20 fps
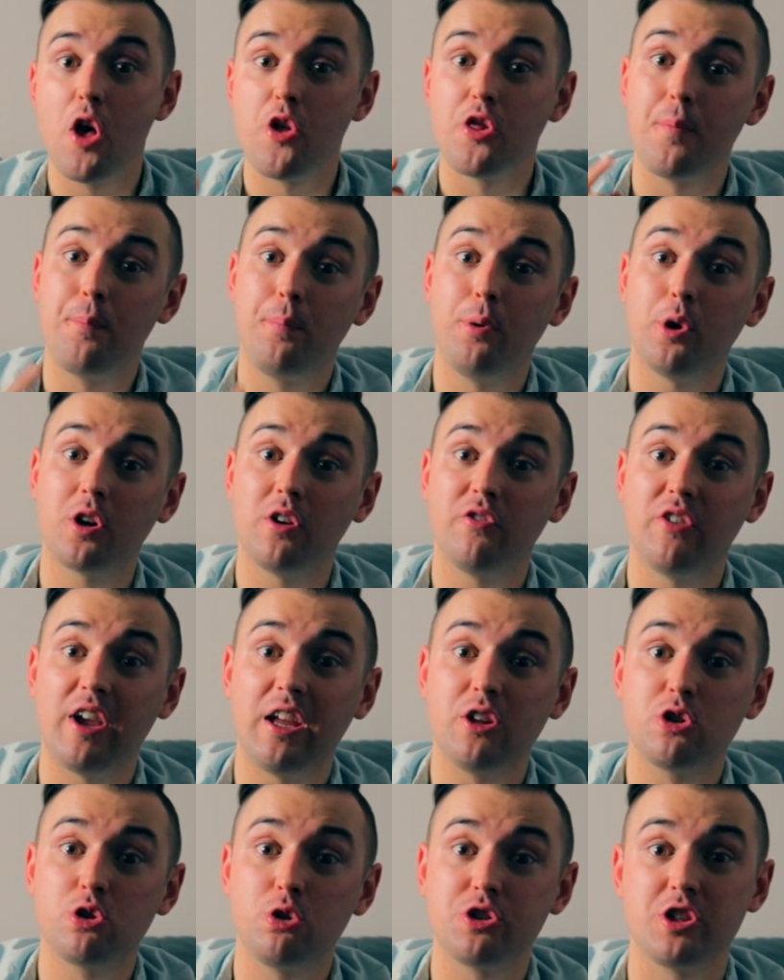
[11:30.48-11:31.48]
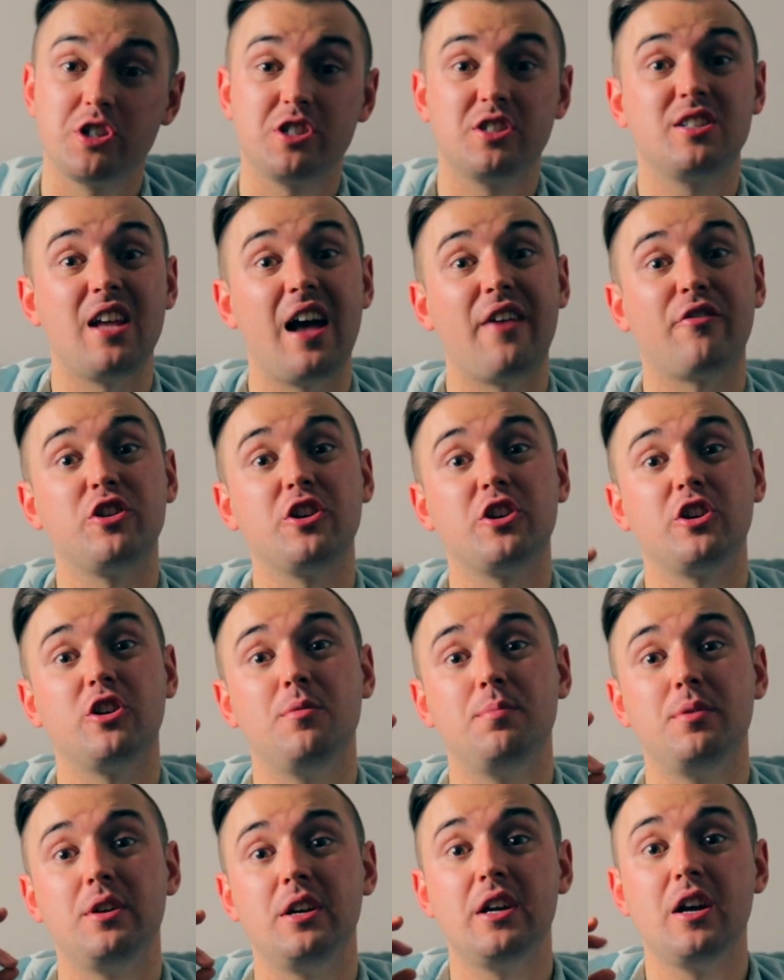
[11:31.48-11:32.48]
The Book of Angels is definitely
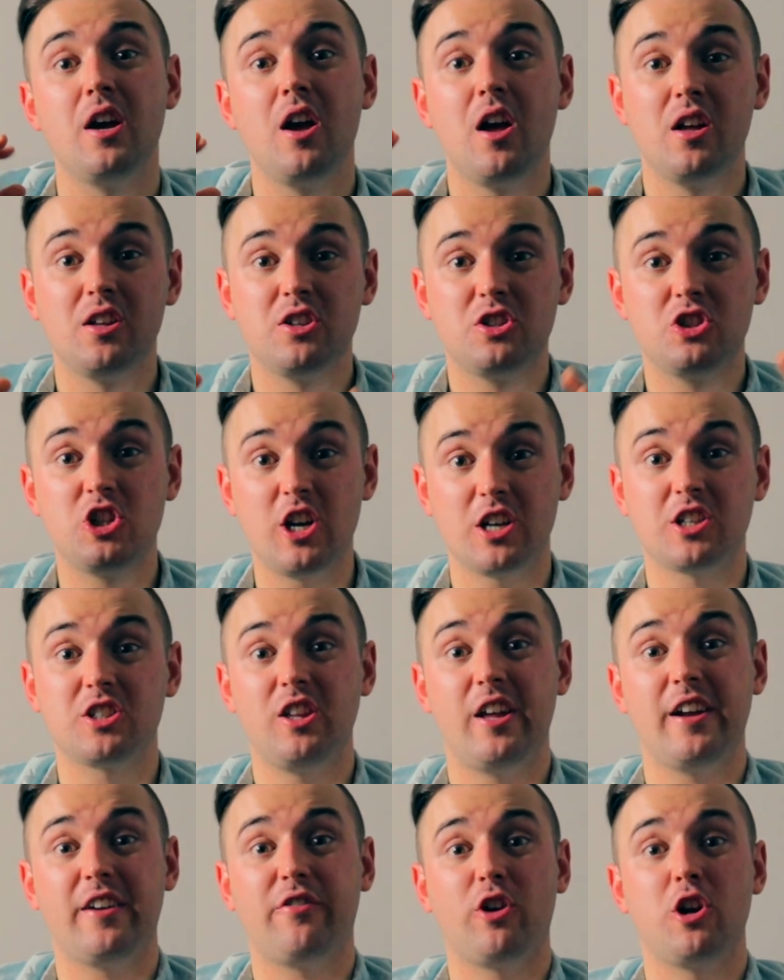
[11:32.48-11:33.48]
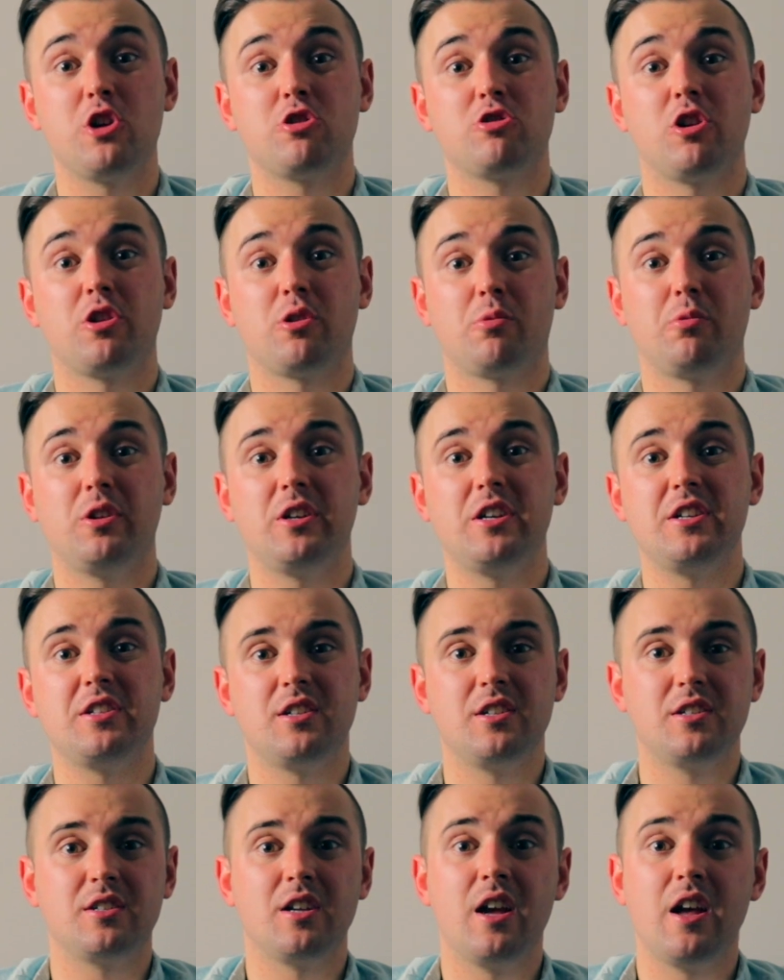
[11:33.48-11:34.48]
going to be, just like Fraser's other
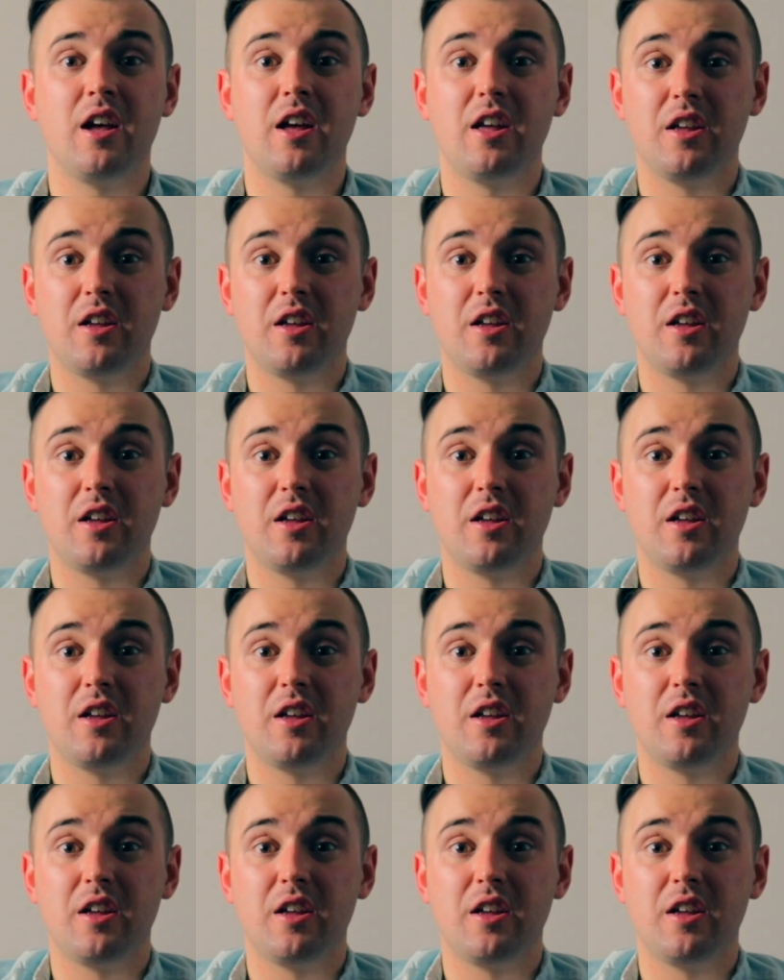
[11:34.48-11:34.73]
releases,